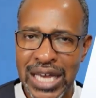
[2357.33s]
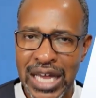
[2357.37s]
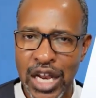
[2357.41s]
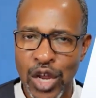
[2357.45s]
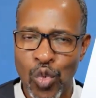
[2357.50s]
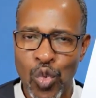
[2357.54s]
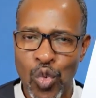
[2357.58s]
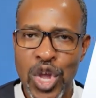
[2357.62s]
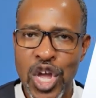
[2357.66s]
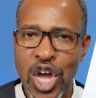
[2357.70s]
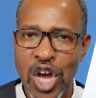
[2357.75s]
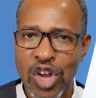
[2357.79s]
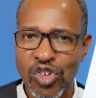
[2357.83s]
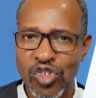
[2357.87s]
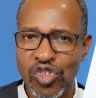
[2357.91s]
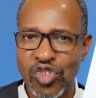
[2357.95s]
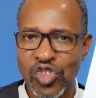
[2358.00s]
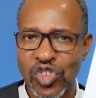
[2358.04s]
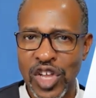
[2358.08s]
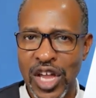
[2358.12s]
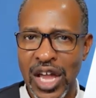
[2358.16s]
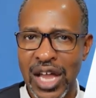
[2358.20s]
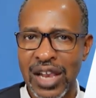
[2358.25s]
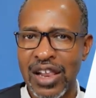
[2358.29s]
We
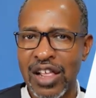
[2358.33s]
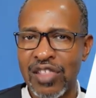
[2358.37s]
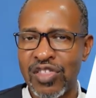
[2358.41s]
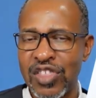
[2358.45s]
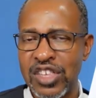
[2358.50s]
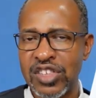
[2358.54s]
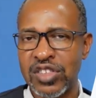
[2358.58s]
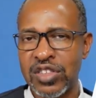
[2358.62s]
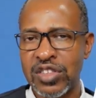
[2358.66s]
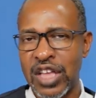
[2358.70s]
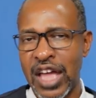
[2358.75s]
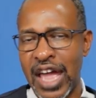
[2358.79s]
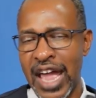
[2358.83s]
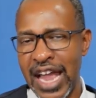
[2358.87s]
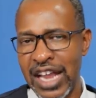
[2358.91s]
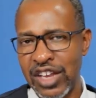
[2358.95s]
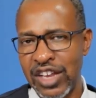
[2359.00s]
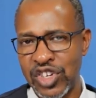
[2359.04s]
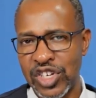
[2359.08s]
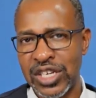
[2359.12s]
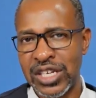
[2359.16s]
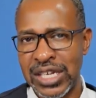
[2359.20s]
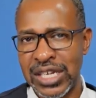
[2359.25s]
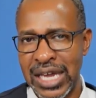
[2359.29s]
understand that these
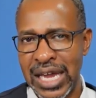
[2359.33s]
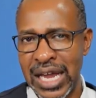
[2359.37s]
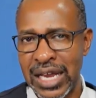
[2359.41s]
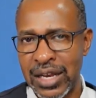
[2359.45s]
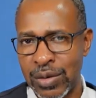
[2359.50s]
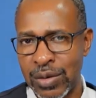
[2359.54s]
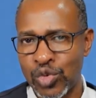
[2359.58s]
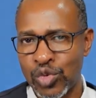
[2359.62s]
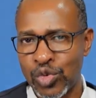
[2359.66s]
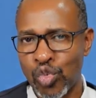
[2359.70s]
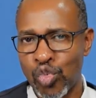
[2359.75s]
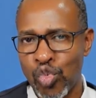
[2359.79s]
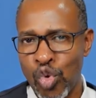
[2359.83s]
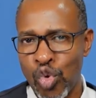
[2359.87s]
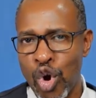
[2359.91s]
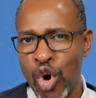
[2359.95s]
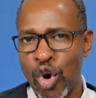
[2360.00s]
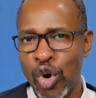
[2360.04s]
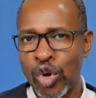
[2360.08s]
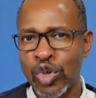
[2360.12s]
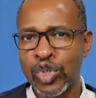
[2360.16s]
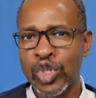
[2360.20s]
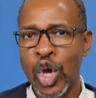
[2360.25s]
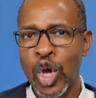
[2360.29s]
ancient kingdoms
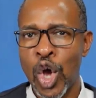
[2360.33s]
rose